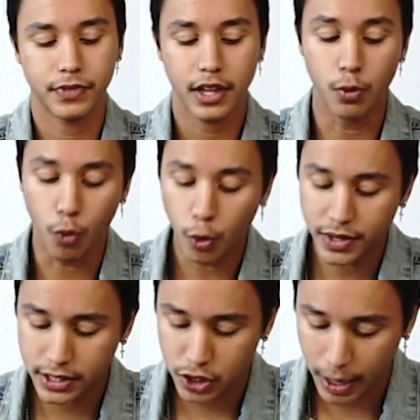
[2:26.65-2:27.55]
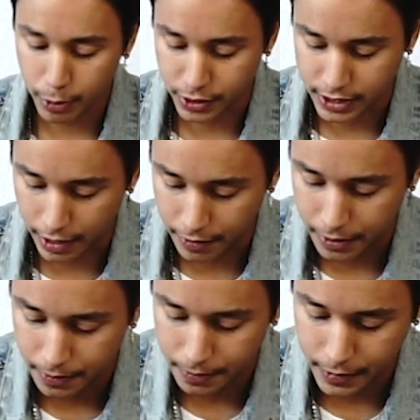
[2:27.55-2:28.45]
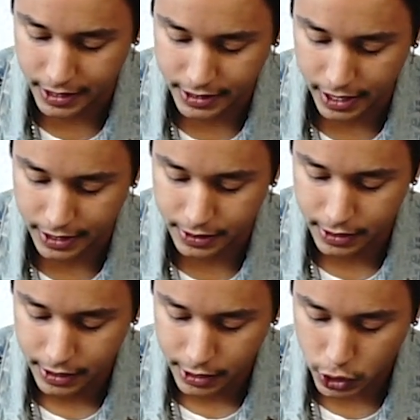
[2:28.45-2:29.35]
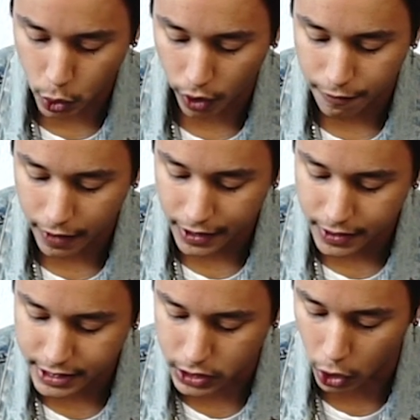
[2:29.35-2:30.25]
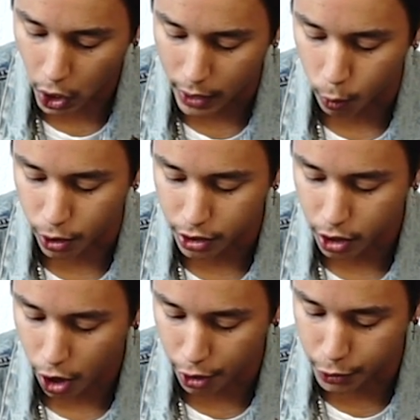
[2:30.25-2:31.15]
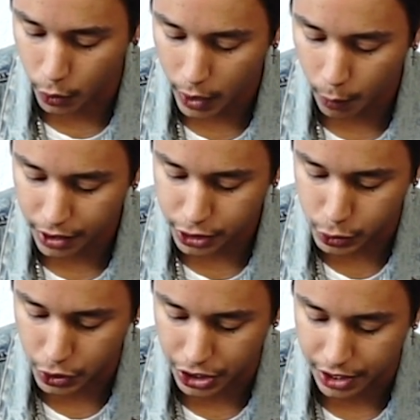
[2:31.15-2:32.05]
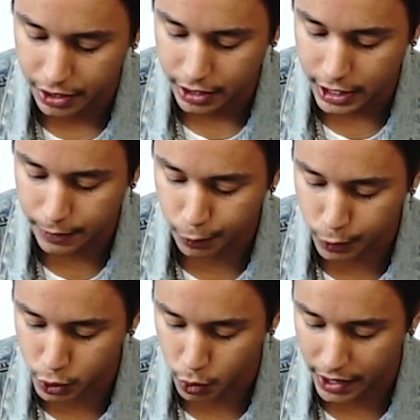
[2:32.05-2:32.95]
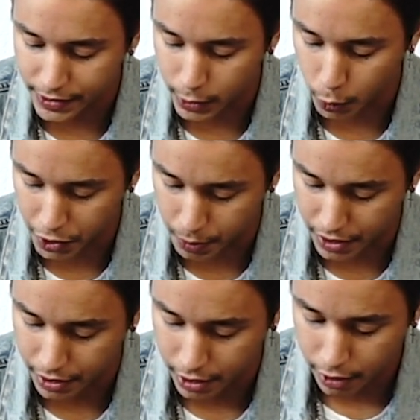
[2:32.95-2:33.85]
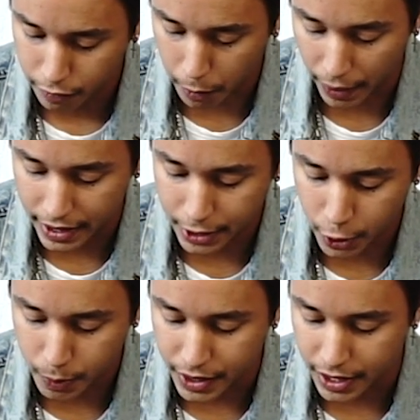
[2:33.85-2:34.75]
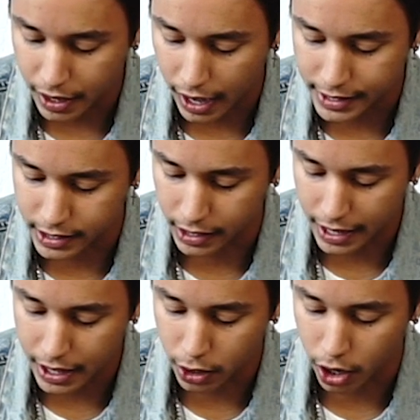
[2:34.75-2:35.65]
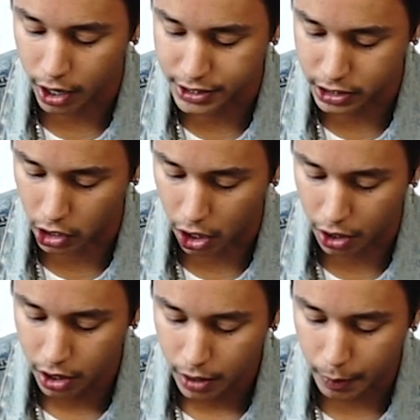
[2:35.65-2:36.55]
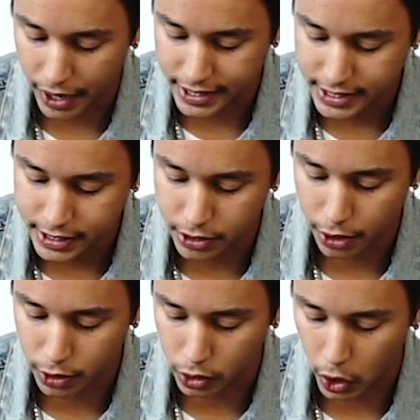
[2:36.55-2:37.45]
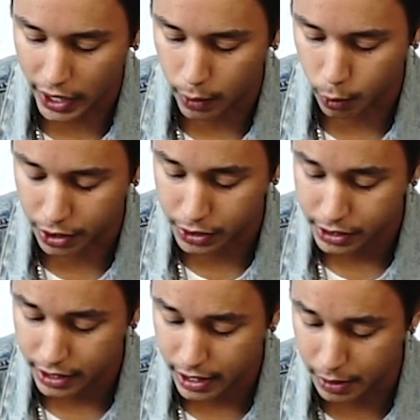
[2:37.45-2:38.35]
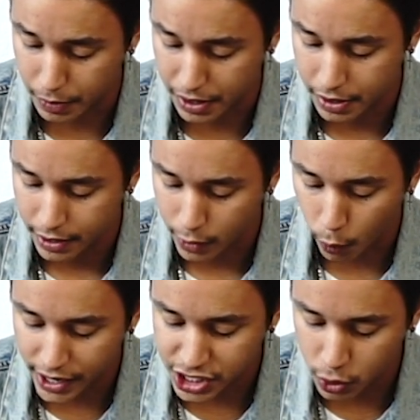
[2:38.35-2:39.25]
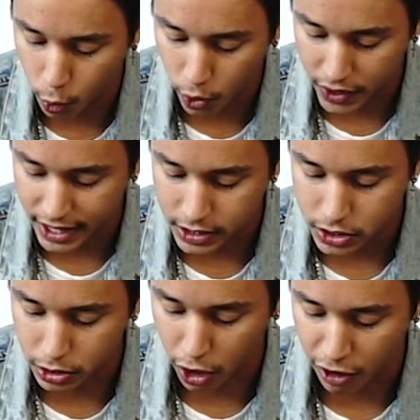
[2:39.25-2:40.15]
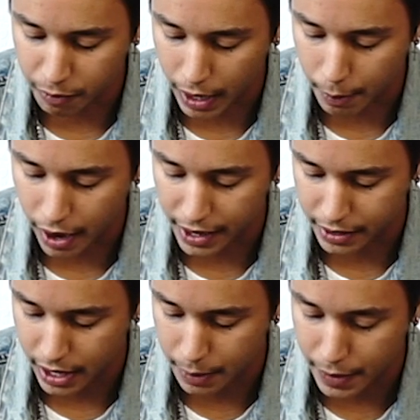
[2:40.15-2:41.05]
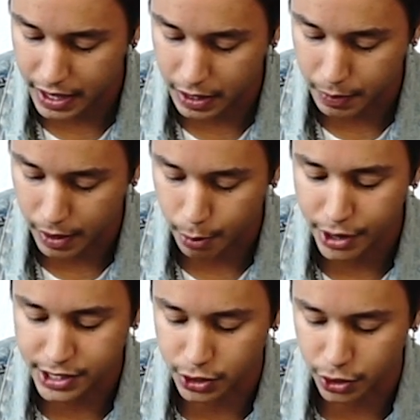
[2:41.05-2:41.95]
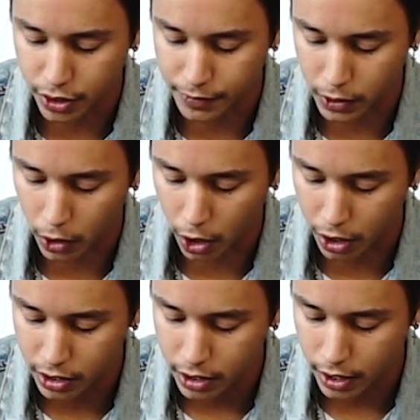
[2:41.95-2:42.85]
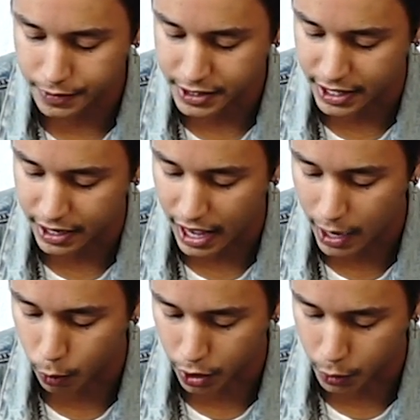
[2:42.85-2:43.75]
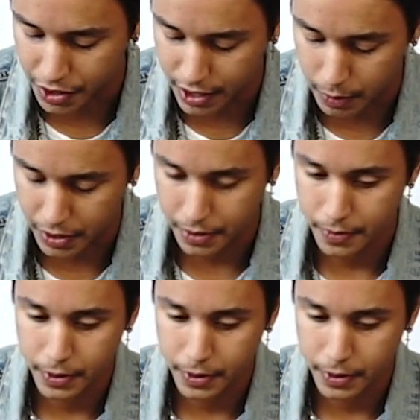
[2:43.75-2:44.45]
In Romans chapter 7, it says, "So I find this law at work. Although I want to do good, evil is right there with me. For my inner being, I delight in God's law, but I see another law at work in me, waging war against the law of my mind and making me a prisoner of the law of sin at work within me."